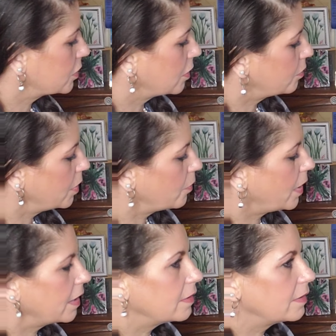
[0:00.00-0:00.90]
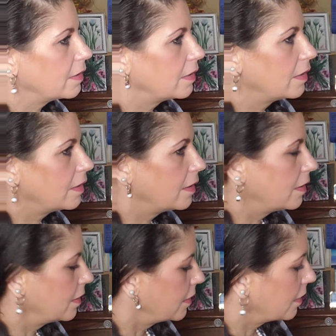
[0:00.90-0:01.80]
little bit wet.
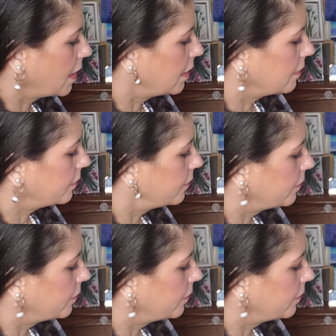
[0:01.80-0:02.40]
Kind of